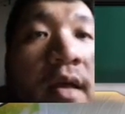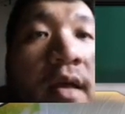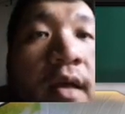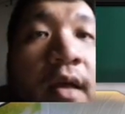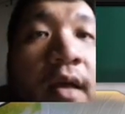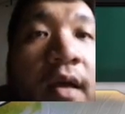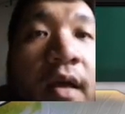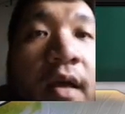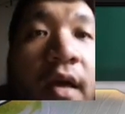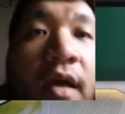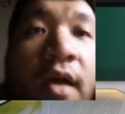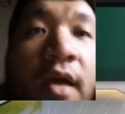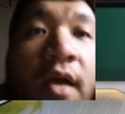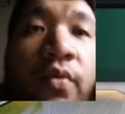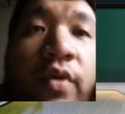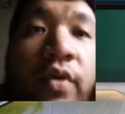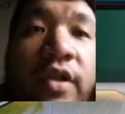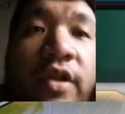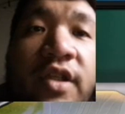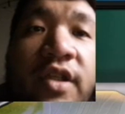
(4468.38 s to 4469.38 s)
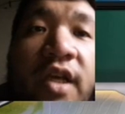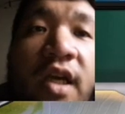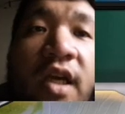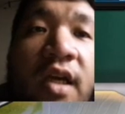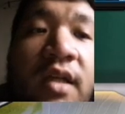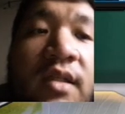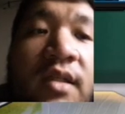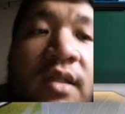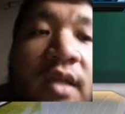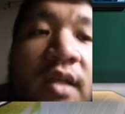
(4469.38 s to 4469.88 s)
In which case,
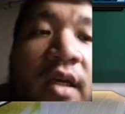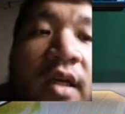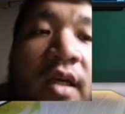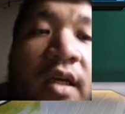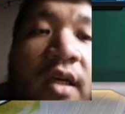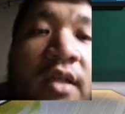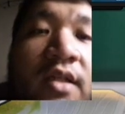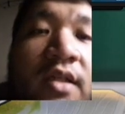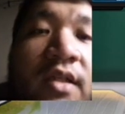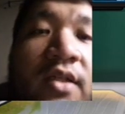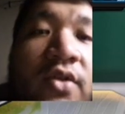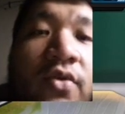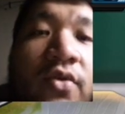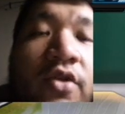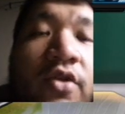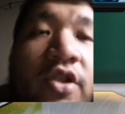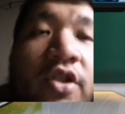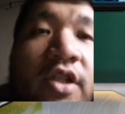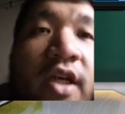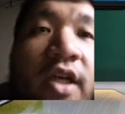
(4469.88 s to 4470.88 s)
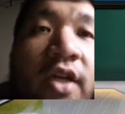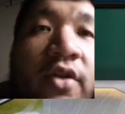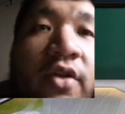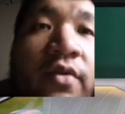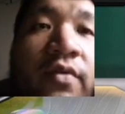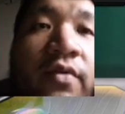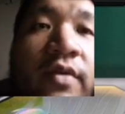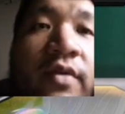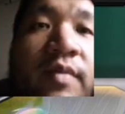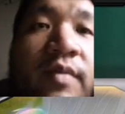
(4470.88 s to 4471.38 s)
I can just Soul Shatter in
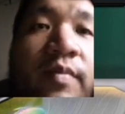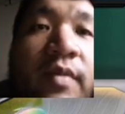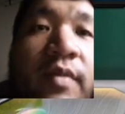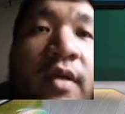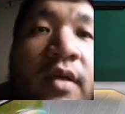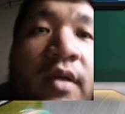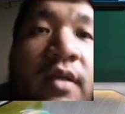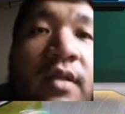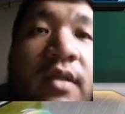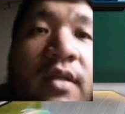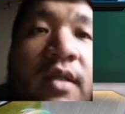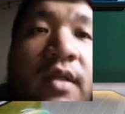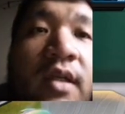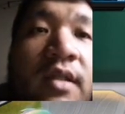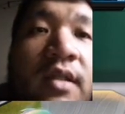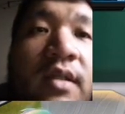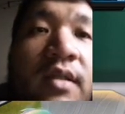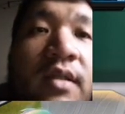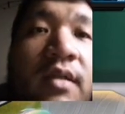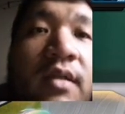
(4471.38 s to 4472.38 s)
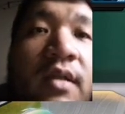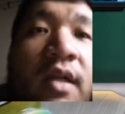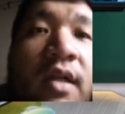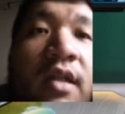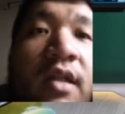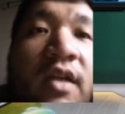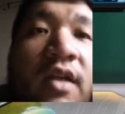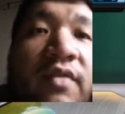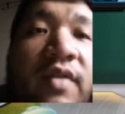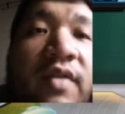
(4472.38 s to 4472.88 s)
response. That'll leave them with...